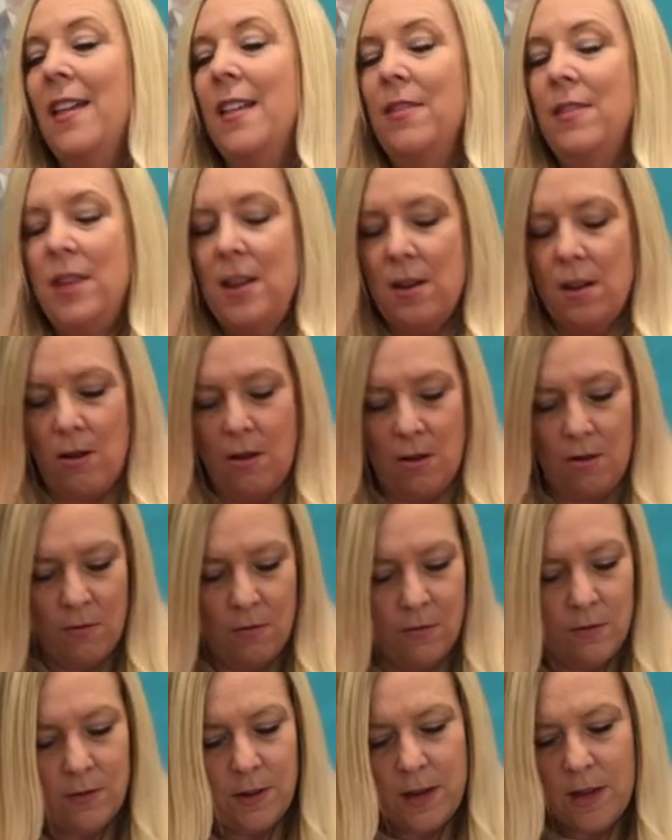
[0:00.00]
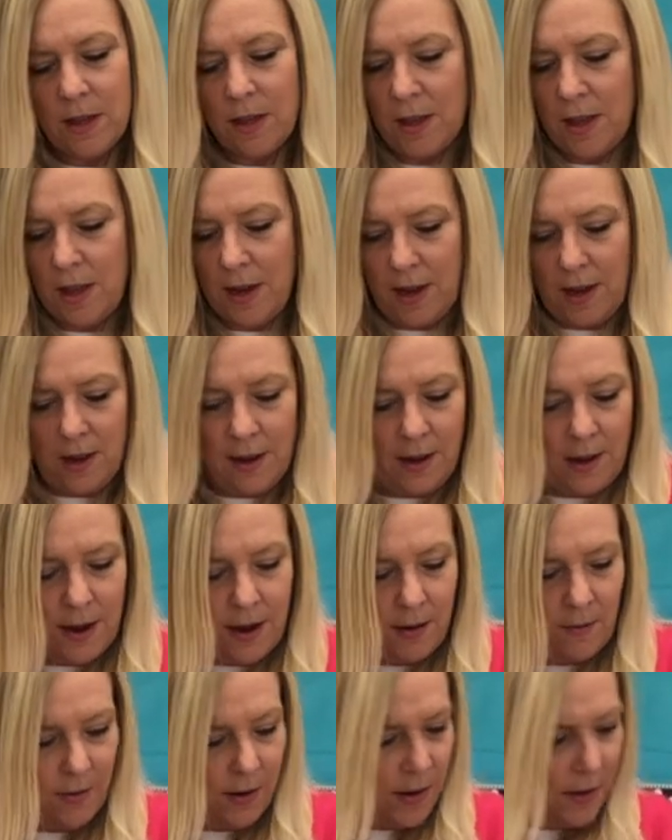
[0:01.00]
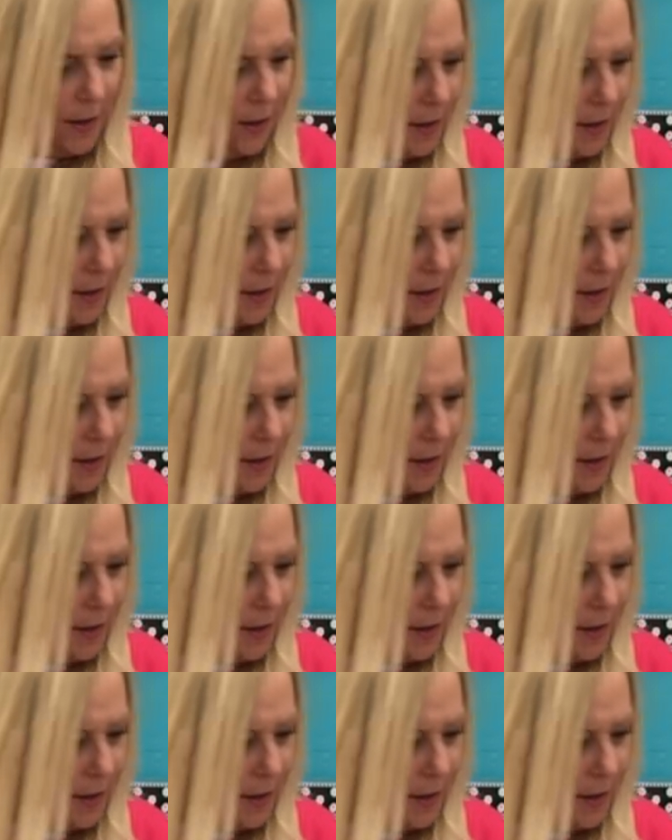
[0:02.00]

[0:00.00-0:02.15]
The only thing I want to